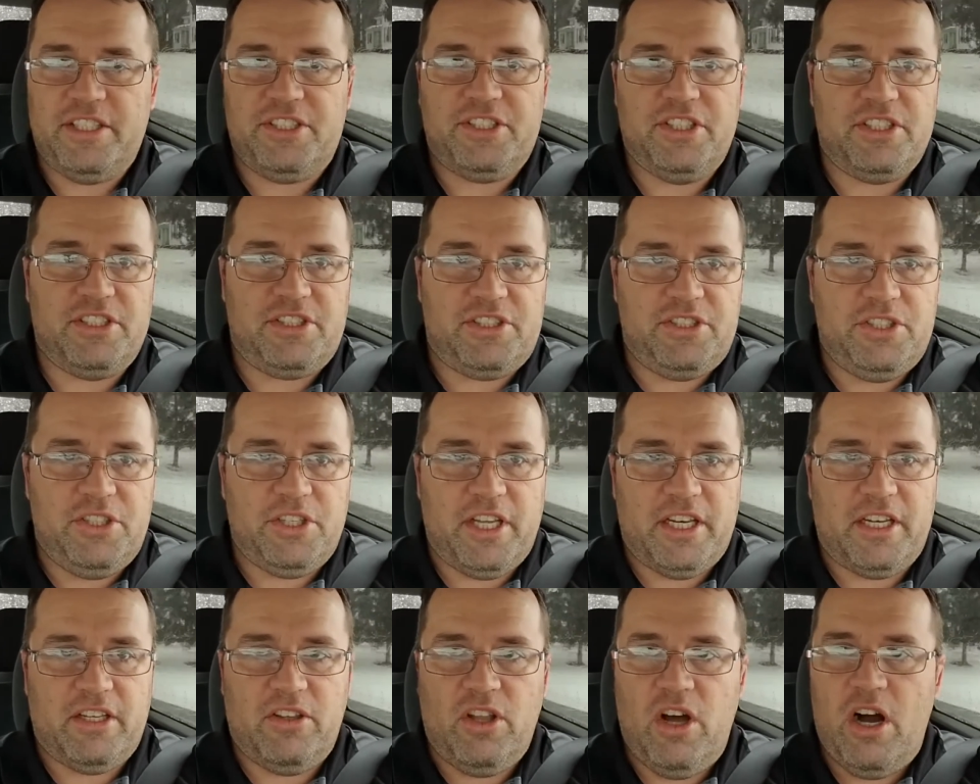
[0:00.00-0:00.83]
is you
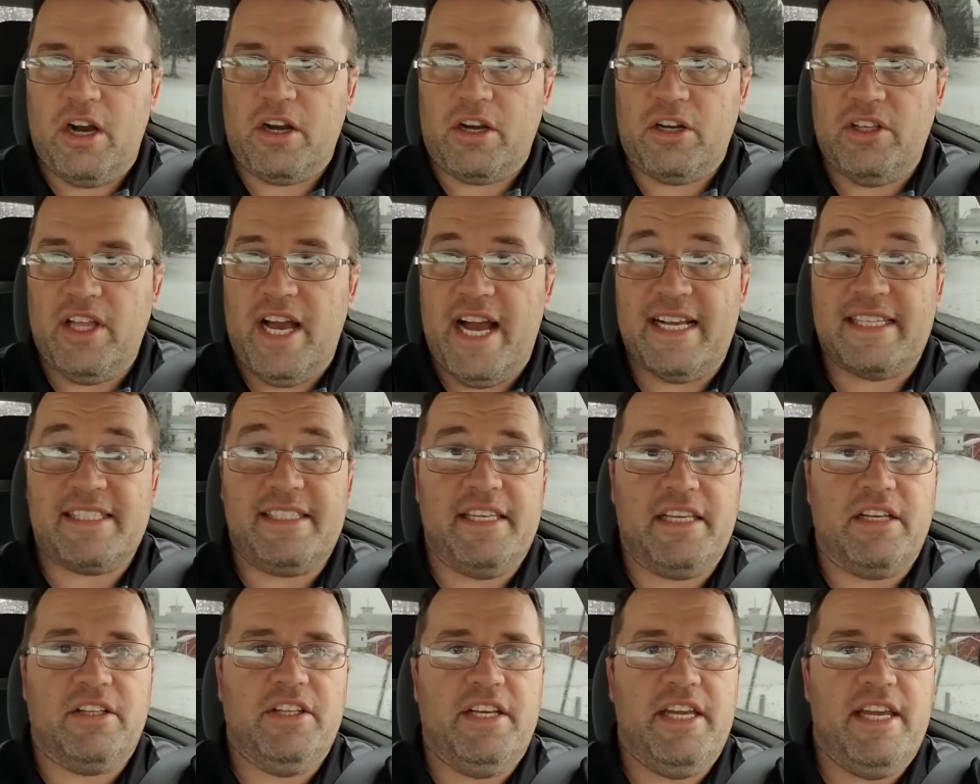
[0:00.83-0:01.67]
get a longer
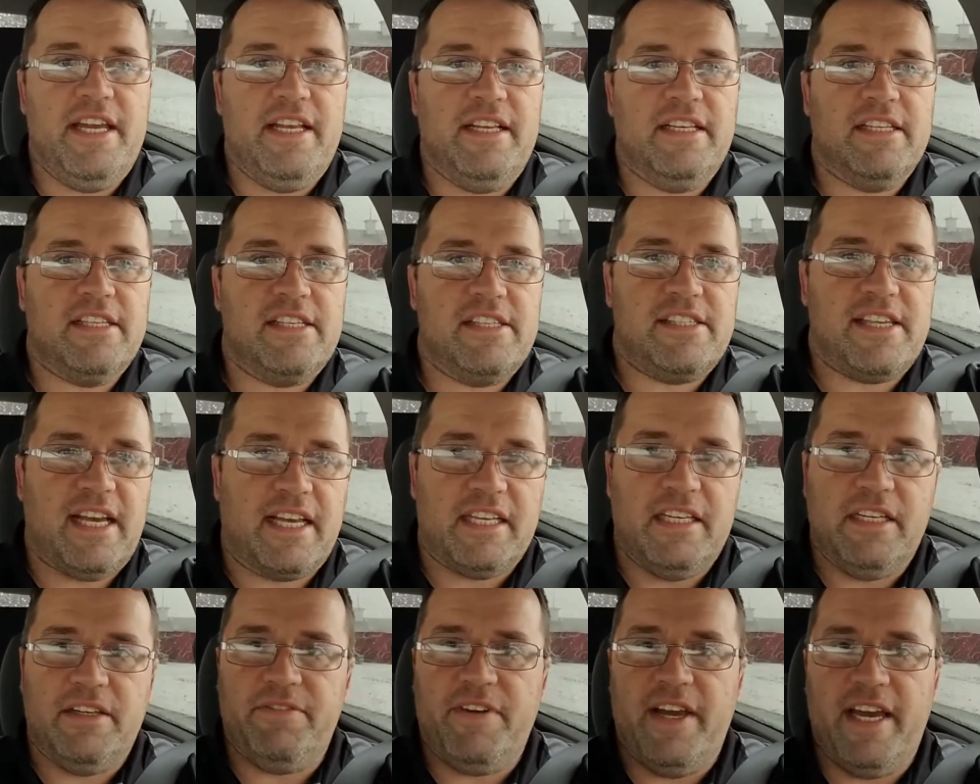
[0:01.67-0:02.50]
lasting clean.
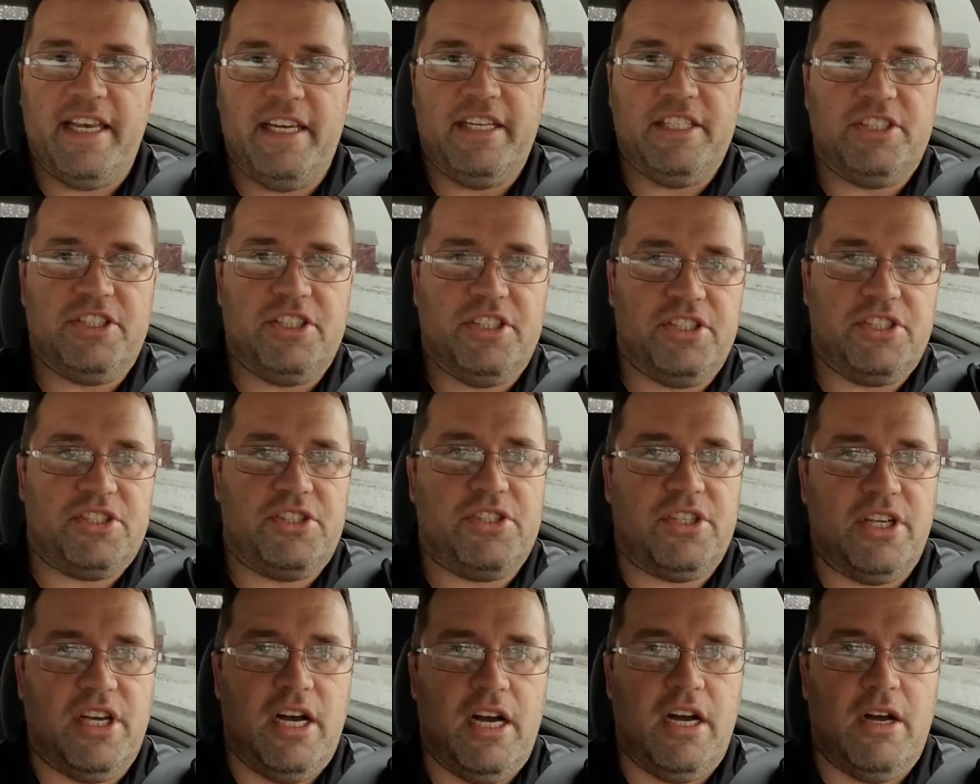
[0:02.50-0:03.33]
Second advantage
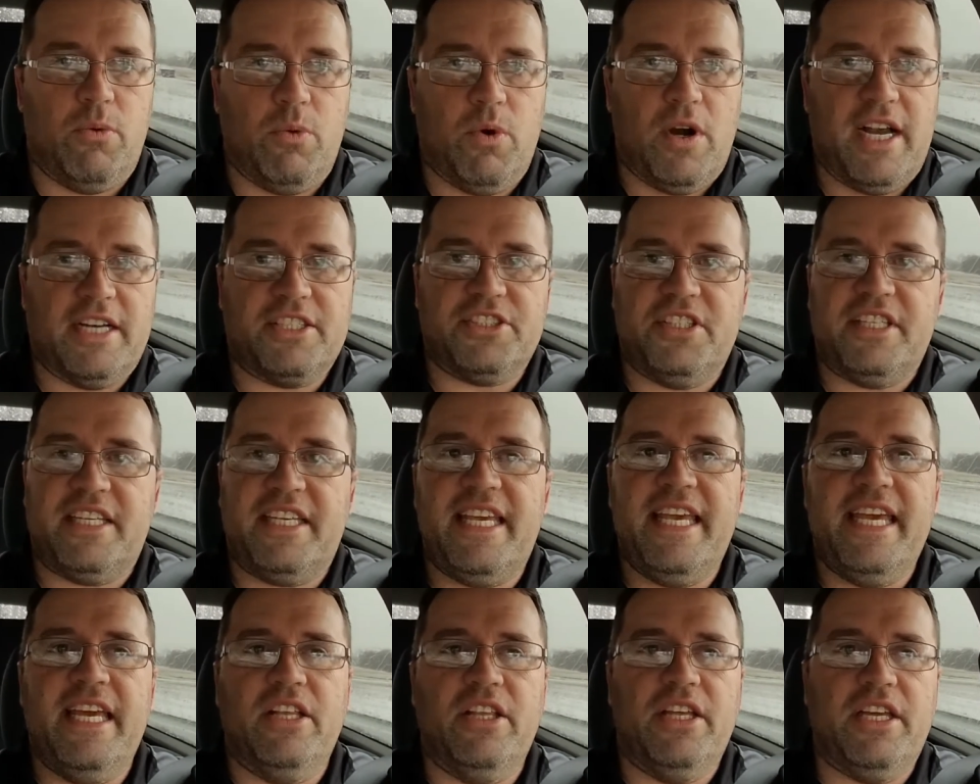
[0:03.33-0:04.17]
is we're actually
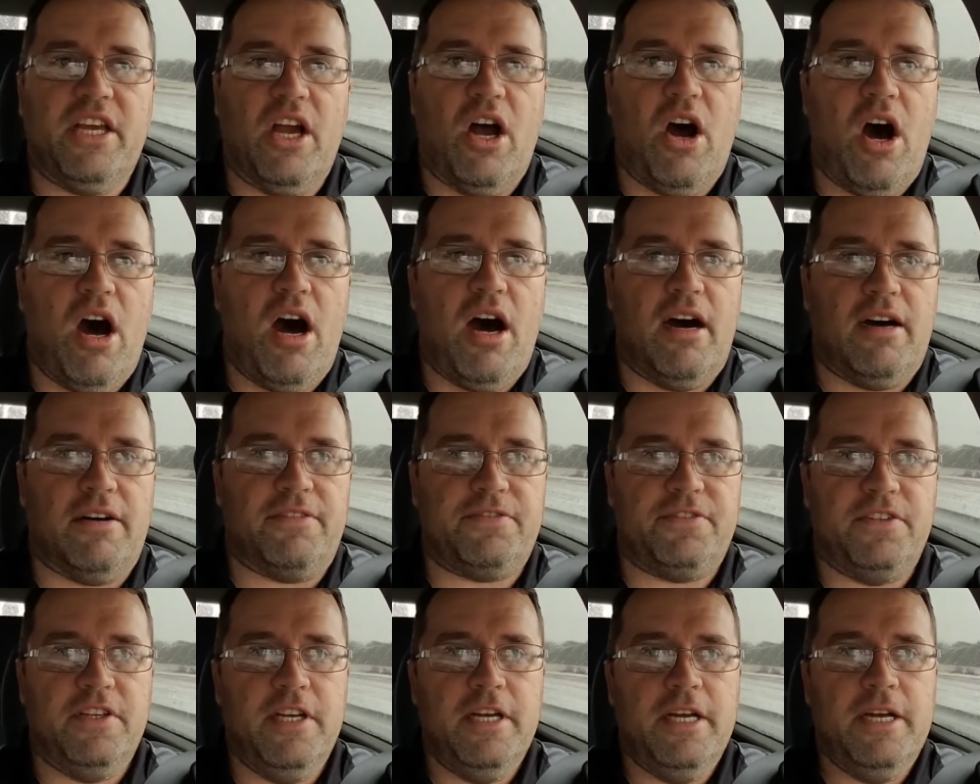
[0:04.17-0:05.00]
killing off
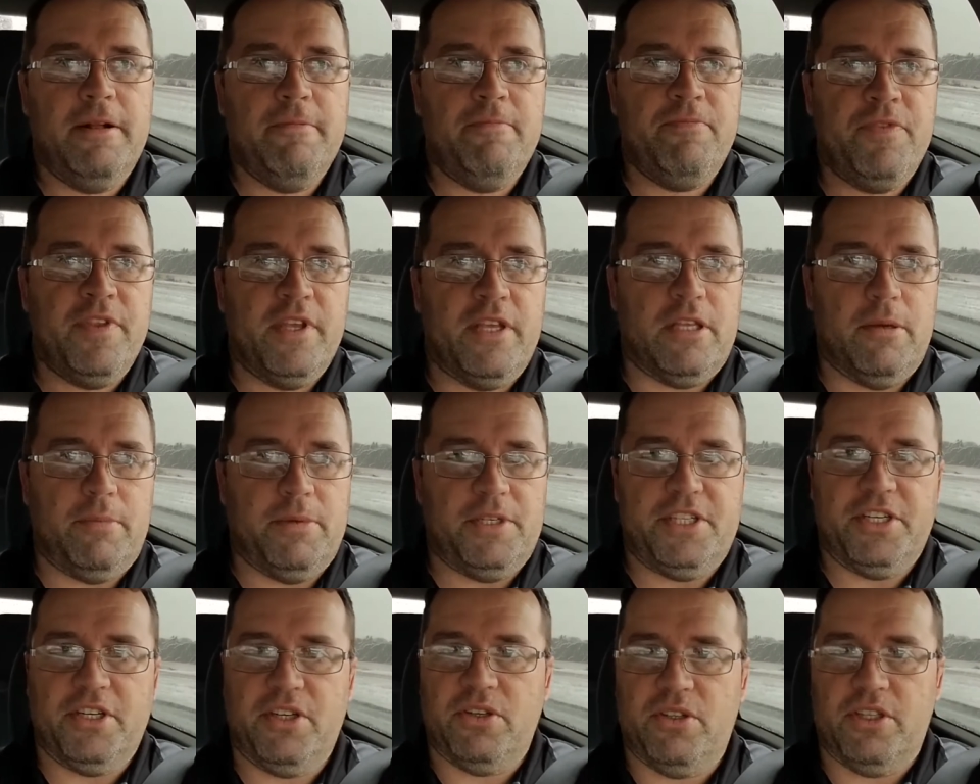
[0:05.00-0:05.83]
the
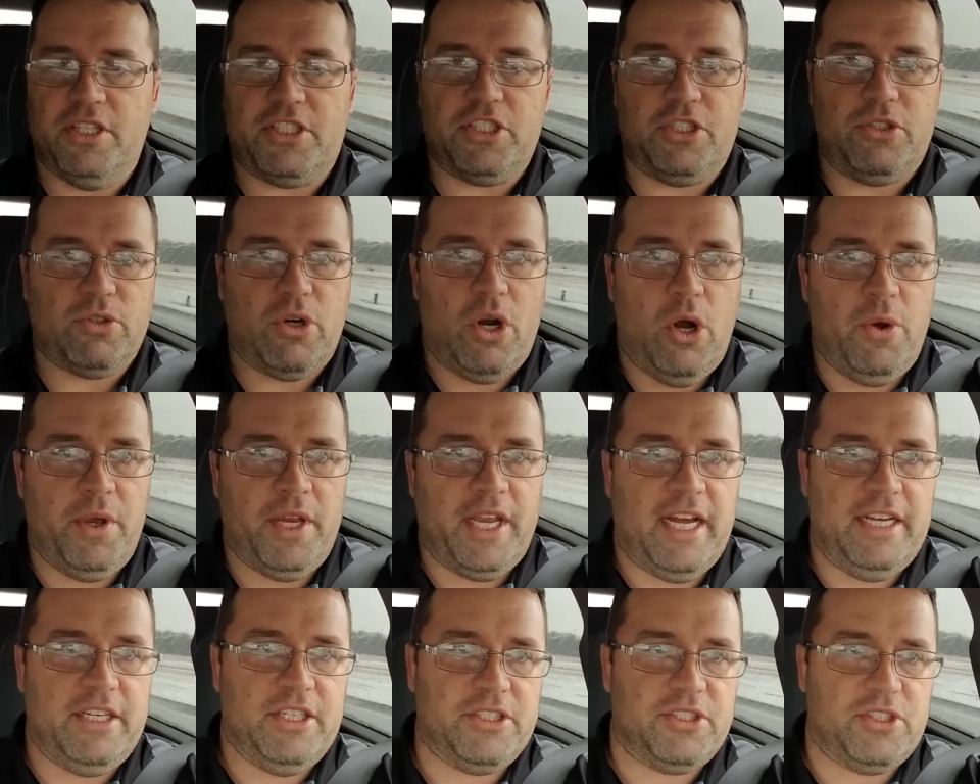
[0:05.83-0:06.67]
material that's growing
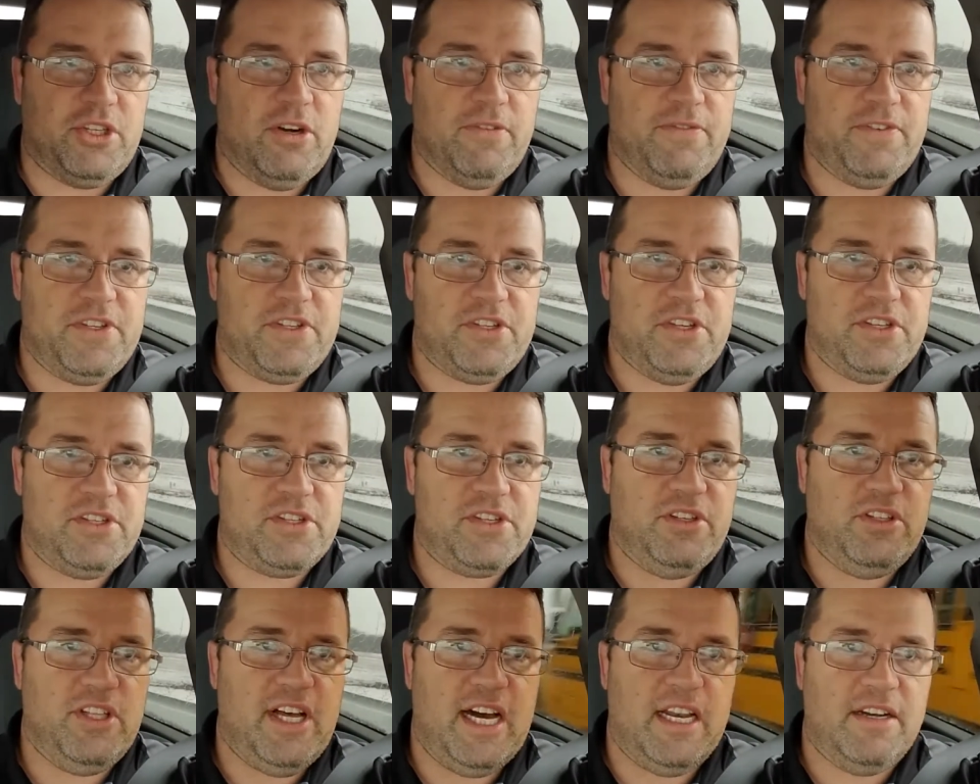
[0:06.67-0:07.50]
on your surfaces.
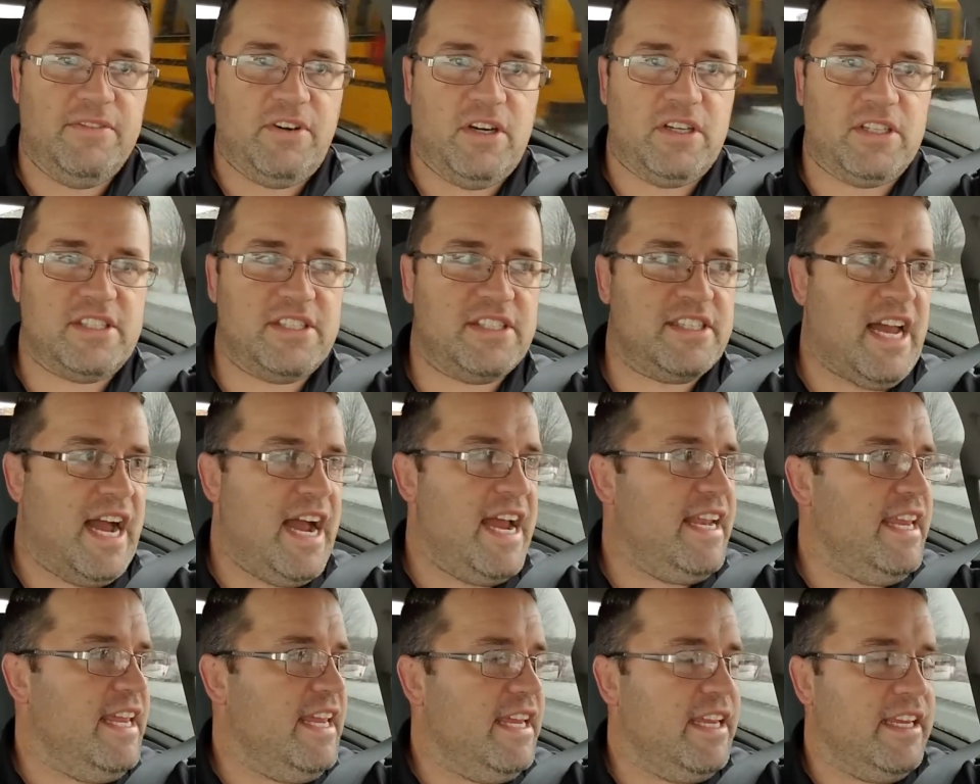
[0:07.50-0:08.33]
A lot of our
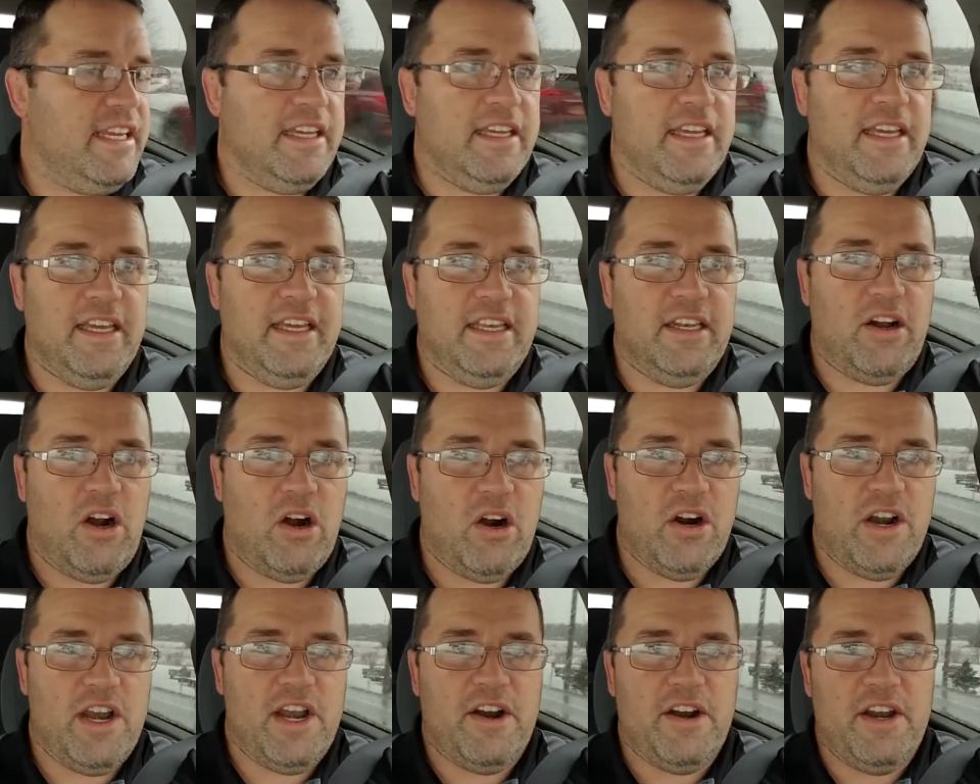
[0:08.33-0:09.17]
siding in
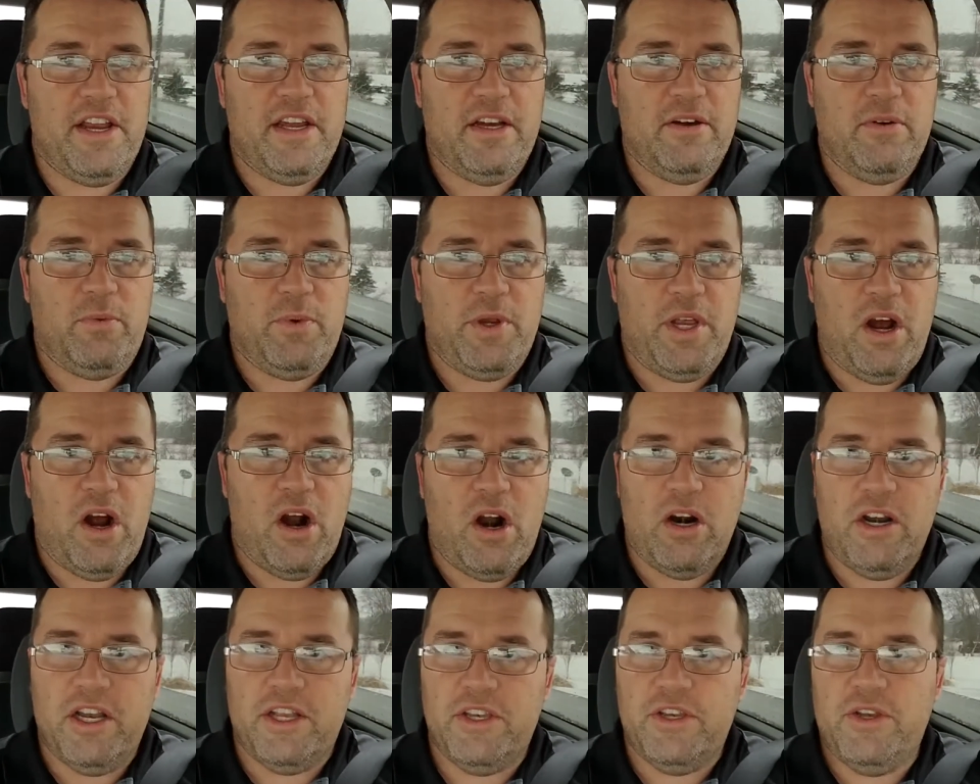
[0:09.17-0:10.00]
our area, we
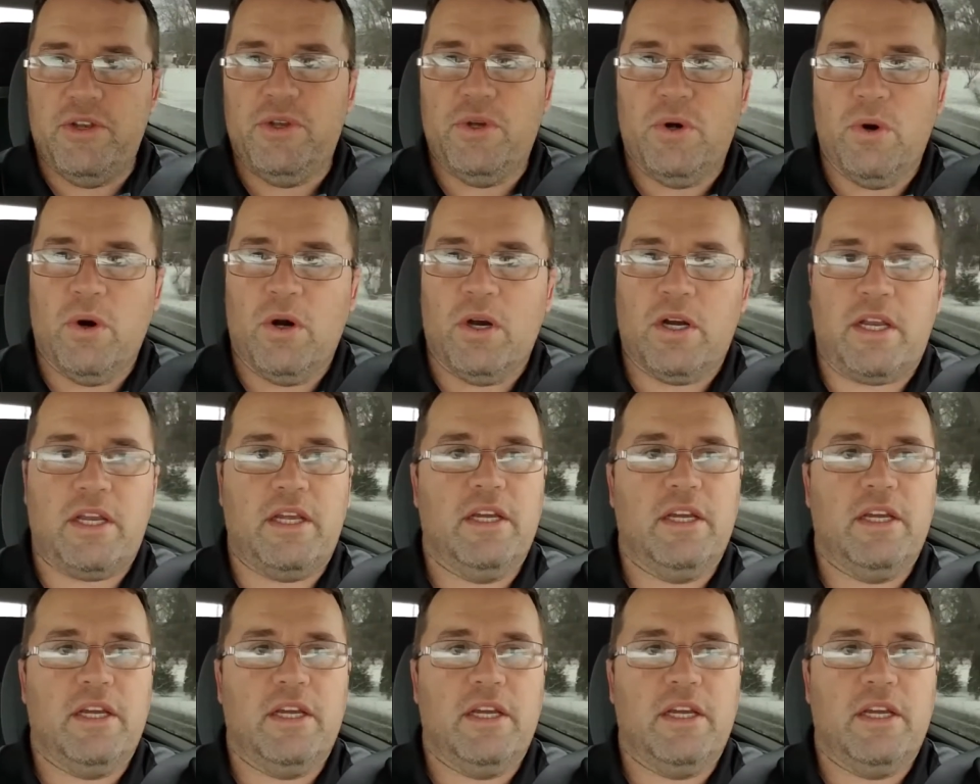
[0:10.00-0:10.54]
are in New York,